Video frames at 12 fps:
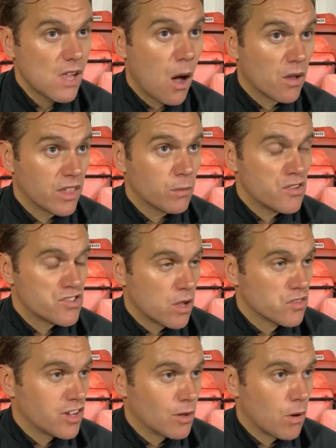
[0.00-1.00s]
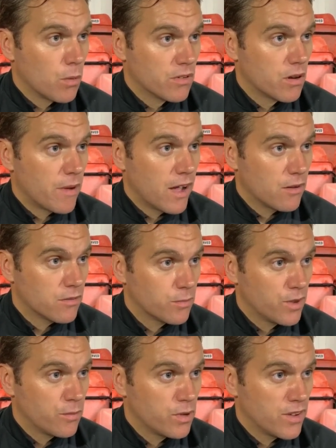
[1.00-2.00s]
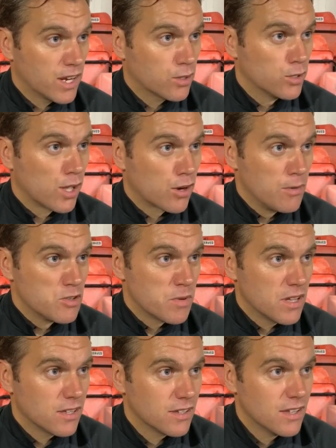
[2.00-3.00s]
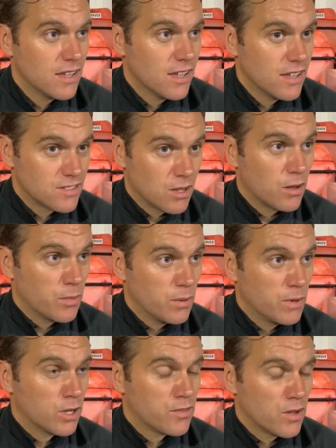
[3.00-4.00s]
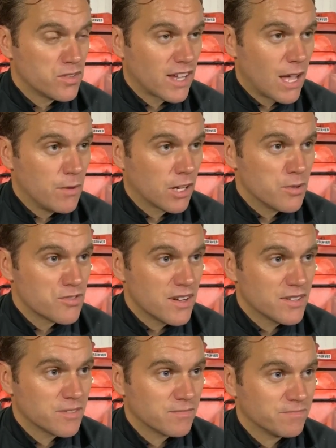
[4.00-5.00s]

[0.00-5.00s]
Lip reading: No, I think we've shown tonight what we're about. We've had a good look at Grimsby. So we look forward to the game when it comes around.